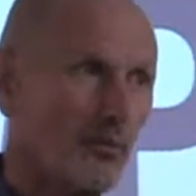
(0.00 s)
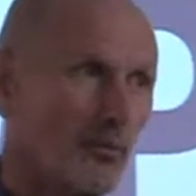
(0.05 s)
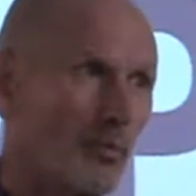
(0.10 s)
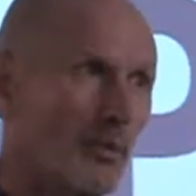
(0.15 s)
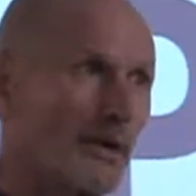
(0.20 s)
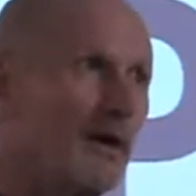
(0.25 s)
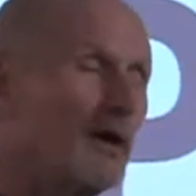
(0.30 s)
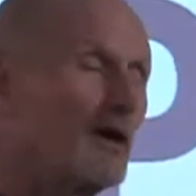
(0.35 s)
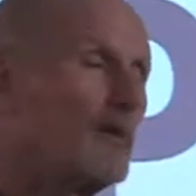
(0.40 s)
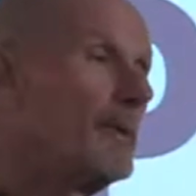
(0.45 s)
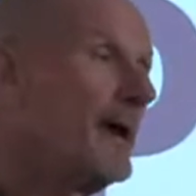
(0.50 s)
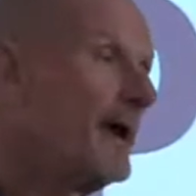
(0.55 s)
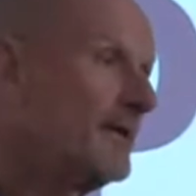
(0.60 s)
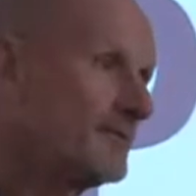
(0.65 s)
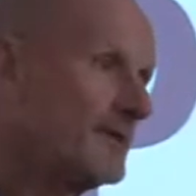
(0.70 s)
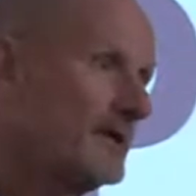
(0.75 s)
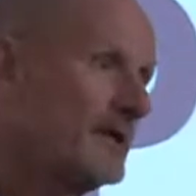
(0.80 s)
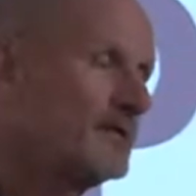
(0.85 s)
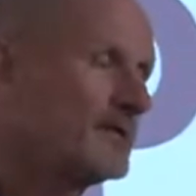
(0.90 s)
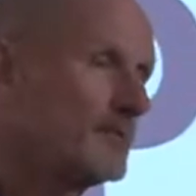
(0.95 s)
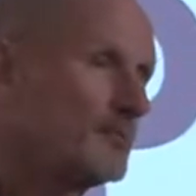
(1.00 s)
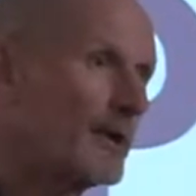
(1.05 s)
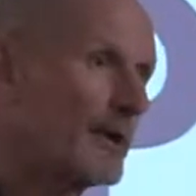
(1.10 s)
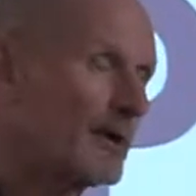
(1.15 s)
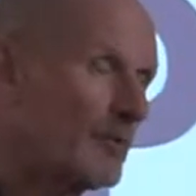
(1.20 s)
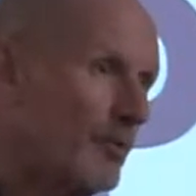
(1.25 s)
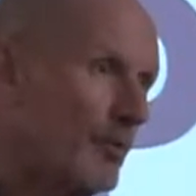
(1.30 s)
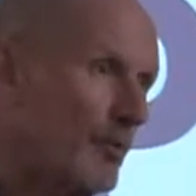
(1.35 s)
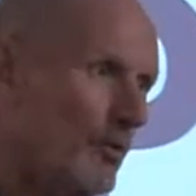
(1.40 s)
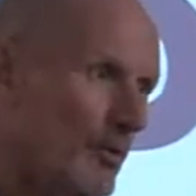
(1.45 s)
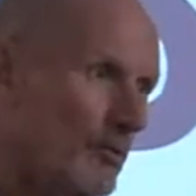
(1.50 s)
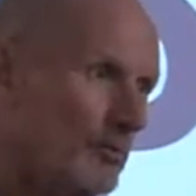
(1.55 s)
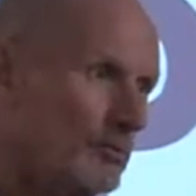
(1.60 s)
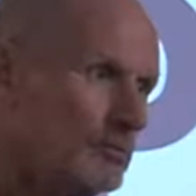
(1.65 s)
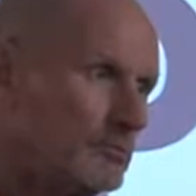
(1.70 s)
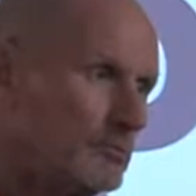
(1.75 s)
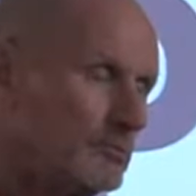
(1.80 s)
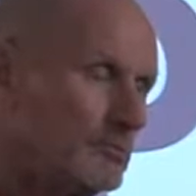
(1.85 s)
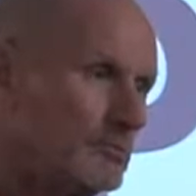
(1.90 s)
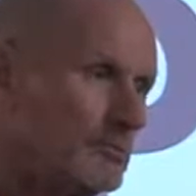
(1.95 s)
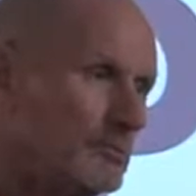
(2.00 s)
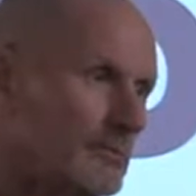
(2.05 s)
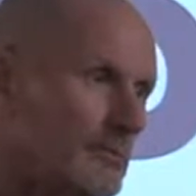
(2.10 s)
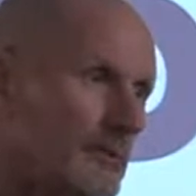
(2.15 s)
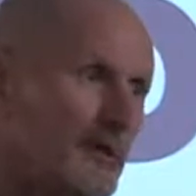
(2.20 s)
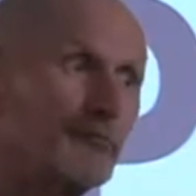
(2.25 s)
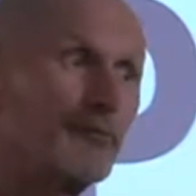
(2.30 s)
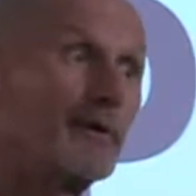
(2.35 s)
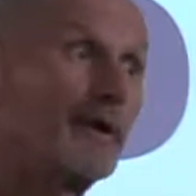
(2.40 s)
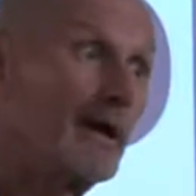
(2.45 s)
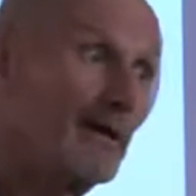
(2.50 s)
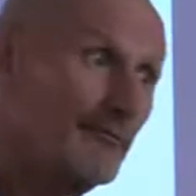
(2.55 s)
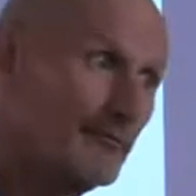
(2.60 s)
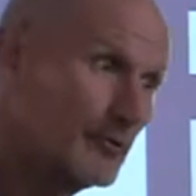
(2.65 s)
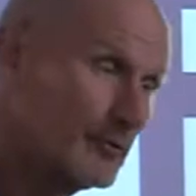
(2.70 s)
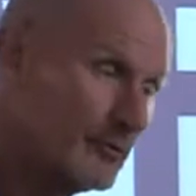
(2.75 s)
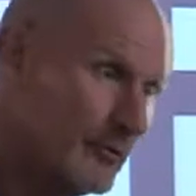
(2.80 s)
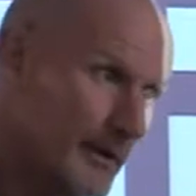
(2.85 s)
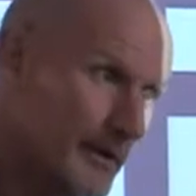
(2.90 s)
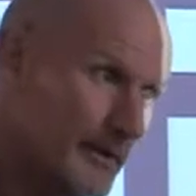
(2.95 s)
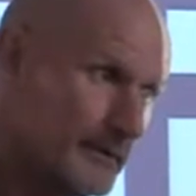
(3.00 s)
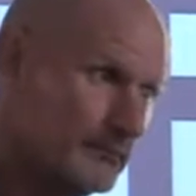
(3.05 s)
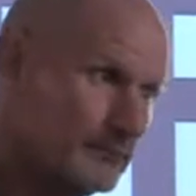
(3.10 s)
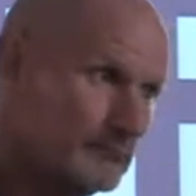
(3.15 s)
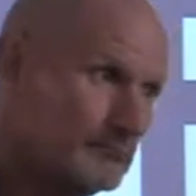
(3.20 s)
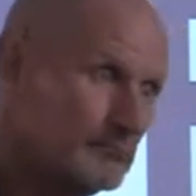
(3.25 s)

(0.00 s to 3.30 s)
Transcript: We are about to hit the brick wall, if we haven't already.